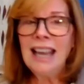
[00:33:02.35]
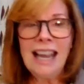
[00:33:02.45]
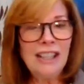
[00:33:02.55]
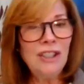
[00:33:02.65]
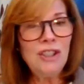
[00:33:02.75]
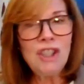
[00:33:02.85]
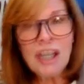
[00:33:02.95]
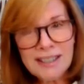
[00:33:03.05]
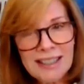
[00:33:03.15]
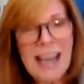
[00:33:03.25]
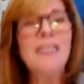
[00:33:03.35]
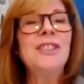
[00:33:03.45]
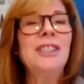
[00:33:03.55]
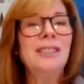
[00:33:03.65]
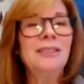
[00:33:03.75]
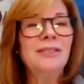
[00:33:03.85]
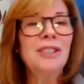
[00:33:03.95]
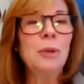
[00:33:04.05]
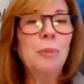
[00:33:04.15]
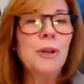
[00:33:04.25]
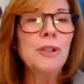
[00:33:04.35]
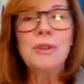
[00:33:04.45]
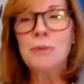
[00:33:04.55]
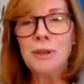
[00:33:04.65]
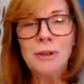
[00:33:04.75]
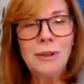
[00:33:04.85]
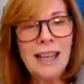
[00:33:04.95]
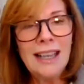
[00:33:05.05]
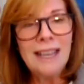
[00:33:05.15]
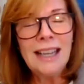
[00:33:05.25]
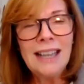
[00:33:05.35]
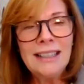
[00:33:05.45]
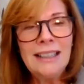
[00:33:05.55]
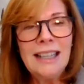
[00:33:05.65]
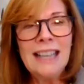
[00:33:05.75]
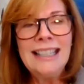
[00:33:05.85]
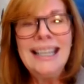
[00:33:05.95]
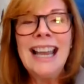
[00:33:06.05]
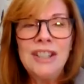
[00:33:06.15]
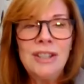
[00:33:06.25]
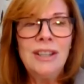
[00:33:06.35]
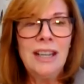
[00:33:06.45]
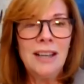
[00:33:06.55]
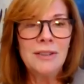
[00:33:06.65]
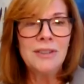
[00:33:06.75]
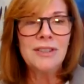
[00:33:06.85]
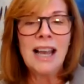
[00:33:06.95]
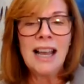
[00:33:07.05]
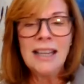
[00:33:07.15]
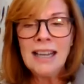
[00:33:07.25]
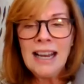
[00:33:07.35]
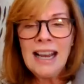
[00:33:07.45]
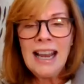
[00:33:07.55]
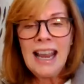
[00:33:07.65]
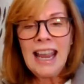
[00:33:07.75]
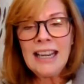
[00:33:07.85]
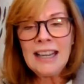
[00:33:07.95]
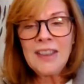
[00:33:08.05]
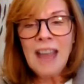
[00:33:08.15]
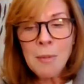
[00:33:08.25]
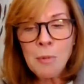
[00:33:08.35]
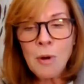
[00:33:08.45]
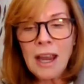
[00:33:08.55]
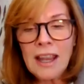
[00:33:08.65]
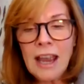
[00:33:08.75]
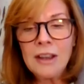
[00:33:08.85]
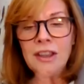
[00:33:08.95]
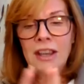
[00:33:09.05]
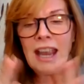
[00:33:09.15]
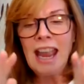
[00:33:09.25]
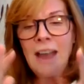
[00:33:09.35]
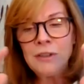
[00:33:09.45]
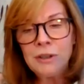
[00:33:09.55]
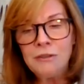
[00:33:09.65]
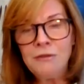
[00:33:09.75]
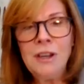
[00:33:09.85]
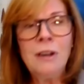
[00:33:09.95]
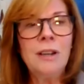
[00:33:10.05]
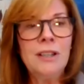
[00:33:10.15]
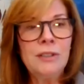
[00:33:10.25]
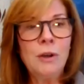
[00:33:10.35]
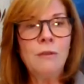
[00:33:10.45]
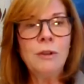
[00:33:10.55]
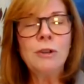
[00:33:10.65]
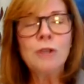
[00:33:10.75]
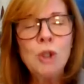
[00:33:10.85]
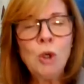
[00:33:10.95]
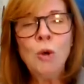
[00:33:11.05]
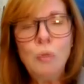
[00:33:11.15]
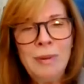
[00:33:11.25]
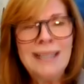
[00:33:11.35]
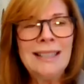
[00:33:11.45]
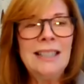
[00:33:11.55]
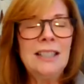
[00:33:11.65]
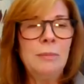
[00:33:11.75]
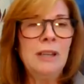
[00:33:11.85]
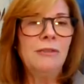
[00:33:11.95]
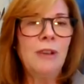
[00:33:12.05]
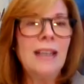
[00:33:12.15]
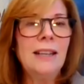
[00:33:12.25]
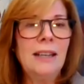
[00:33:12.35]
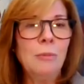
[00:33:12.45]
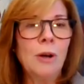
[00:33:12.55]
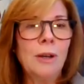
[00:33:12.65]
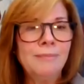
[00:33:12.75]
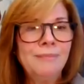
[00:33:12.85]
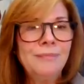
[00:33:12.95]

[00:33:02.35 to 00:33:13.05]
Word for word: And you mm. just have to to push through and and and get to the other side. And at that point, at the after the fear is over, you're too busy to be afraid anymore,